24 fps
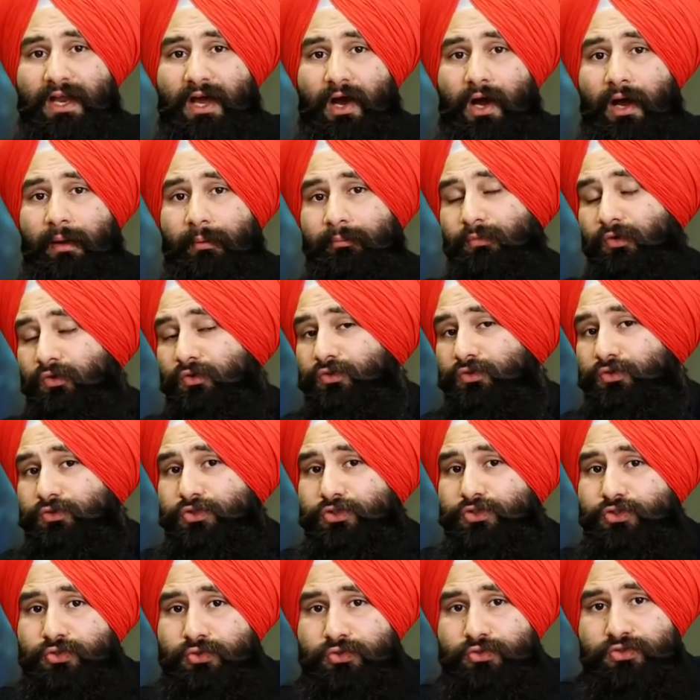Now I'm going to
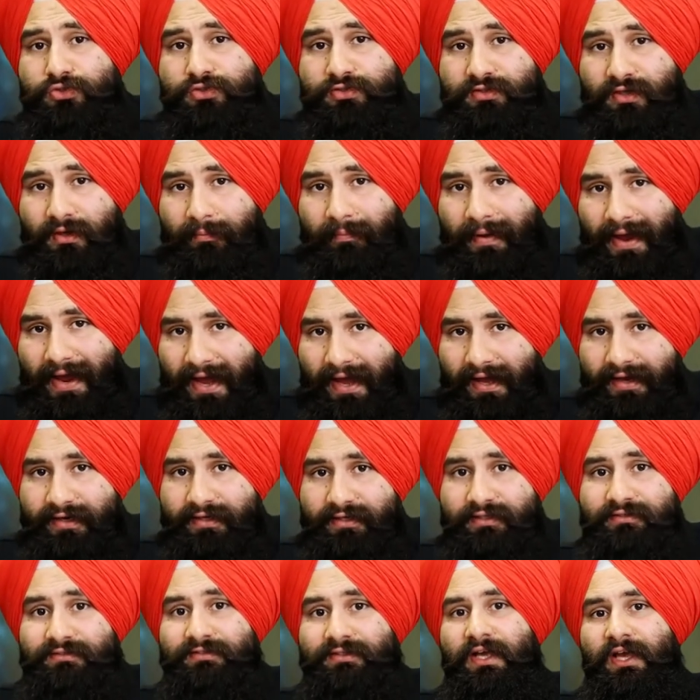show you some
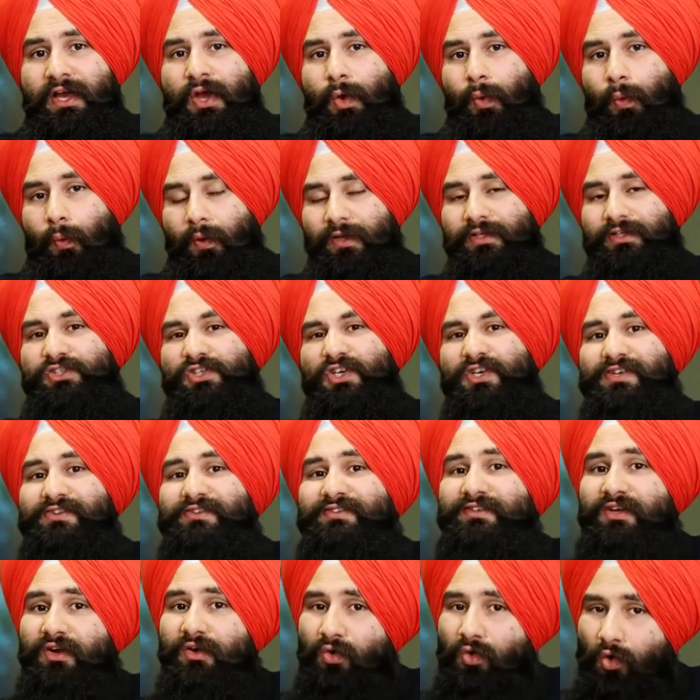errors, which
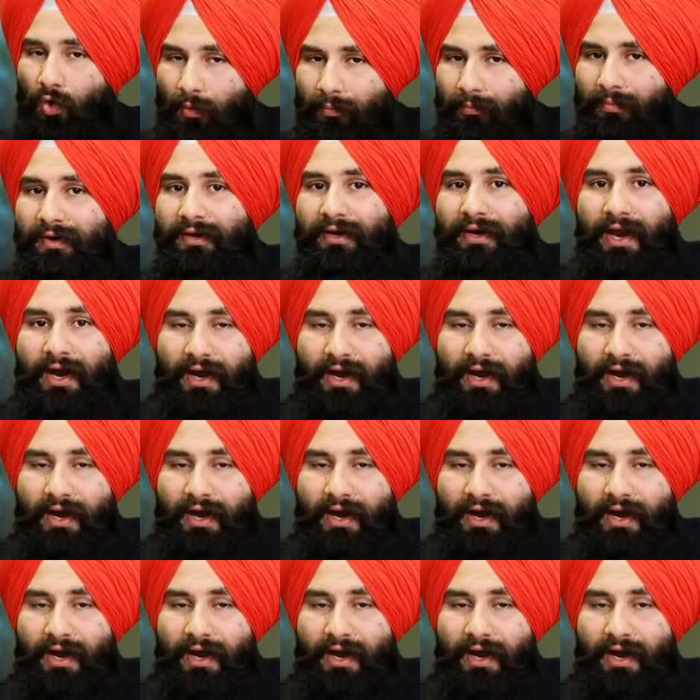is the common